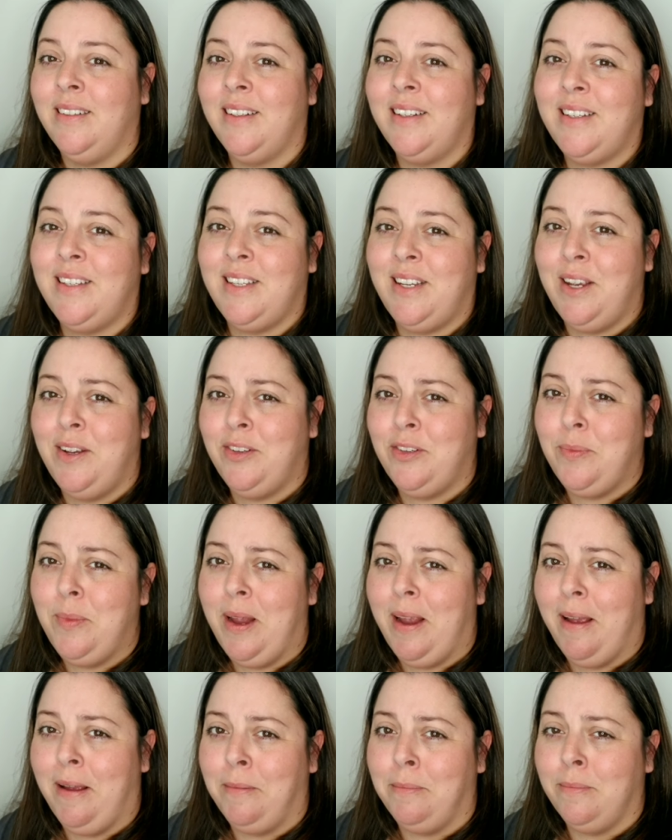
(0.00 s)
excuse
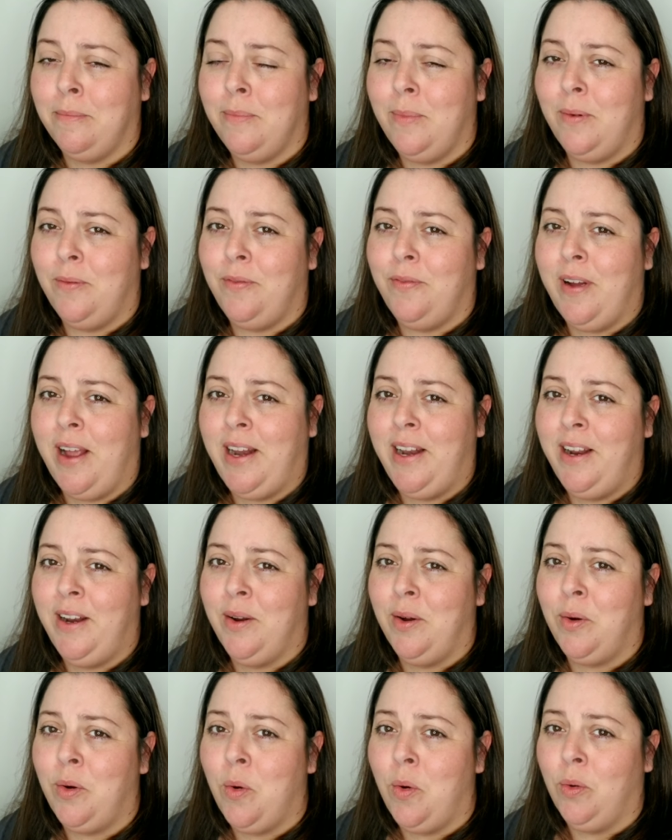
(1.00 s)
me, I'm fighting
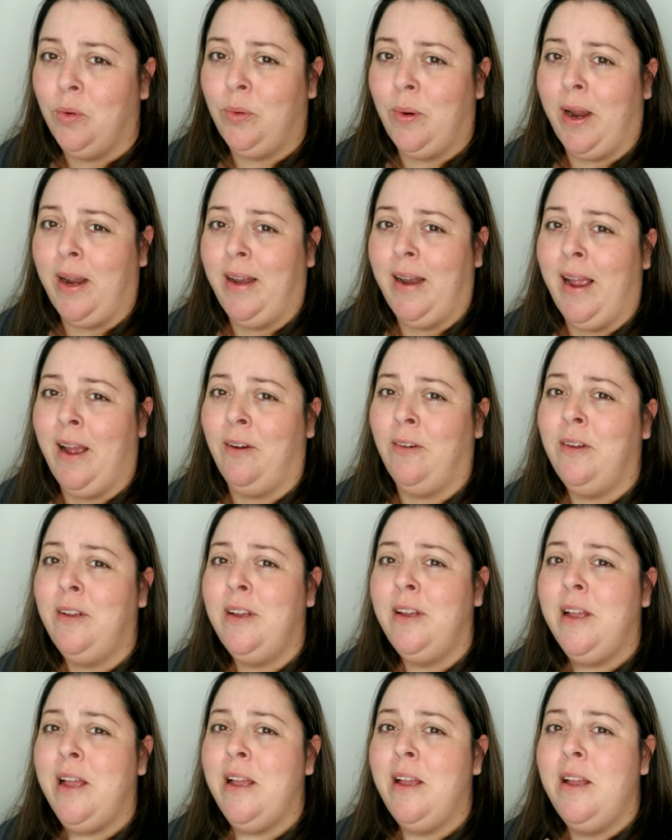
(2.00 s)
a cold right now,
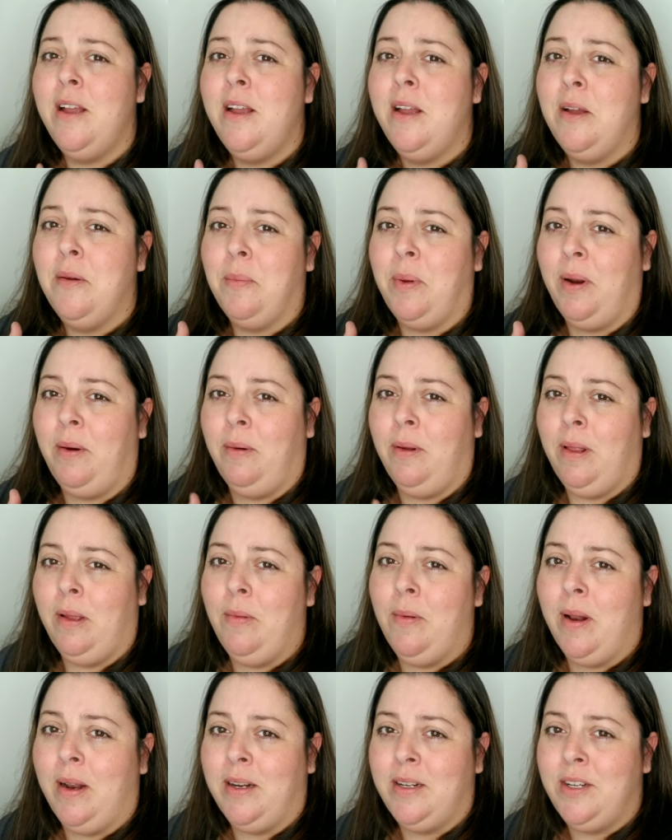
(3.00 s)
but I really
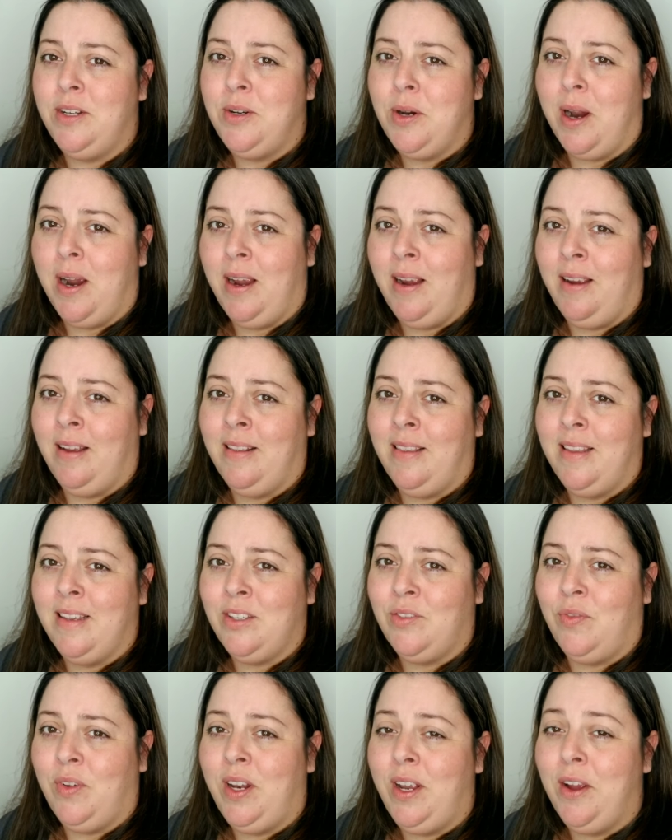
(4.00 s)
wanted to try and get
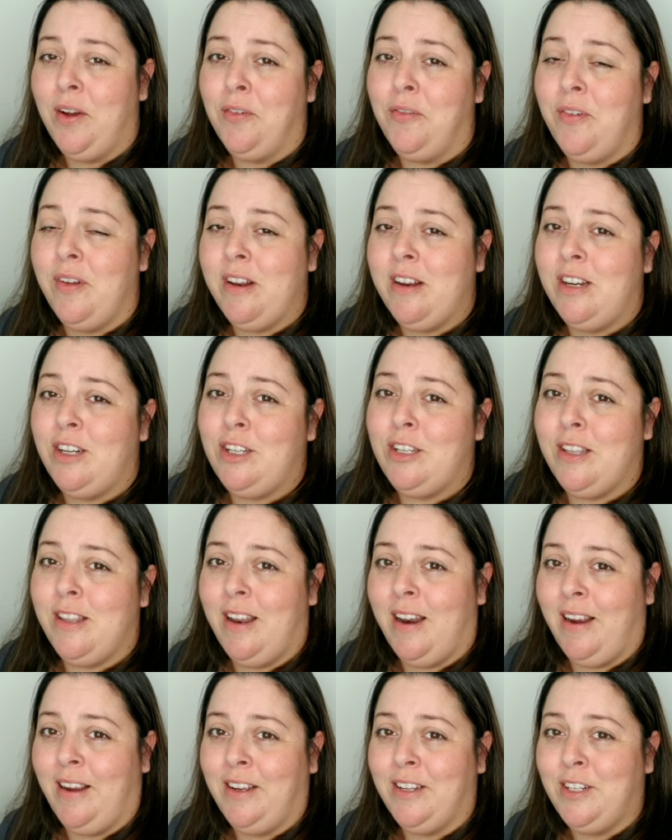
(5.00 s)
this video finished so
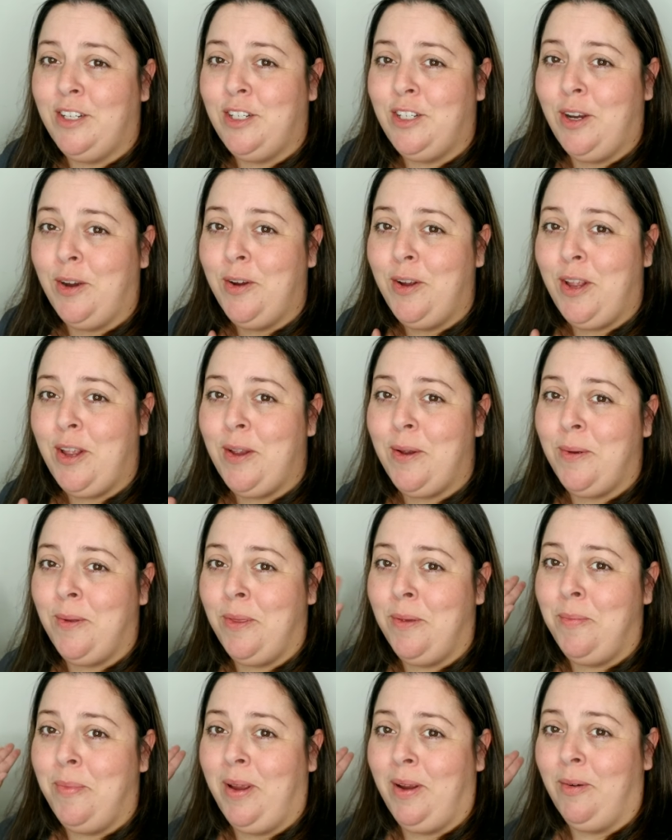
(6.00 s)
that I could show you
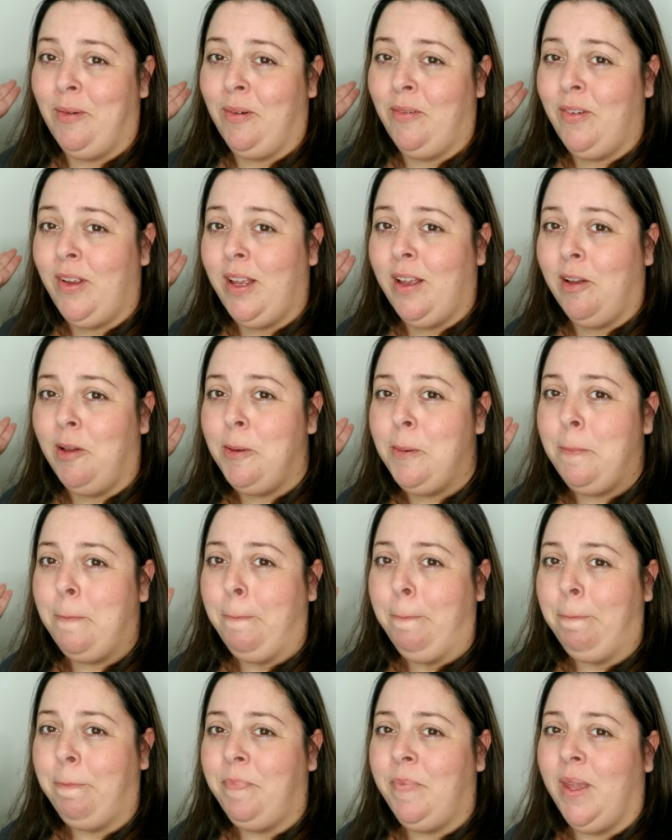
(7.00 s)
the big reveal.
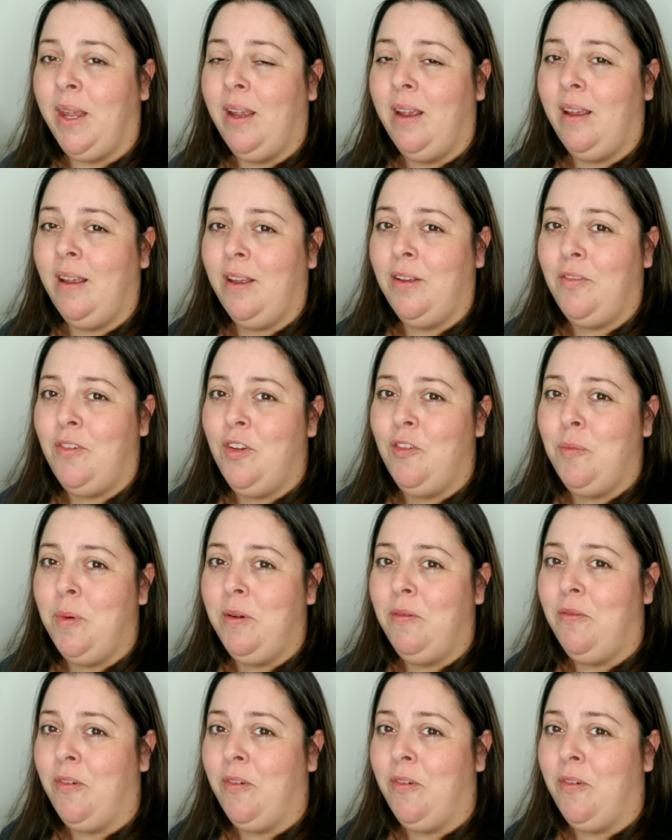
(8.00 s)
If you've been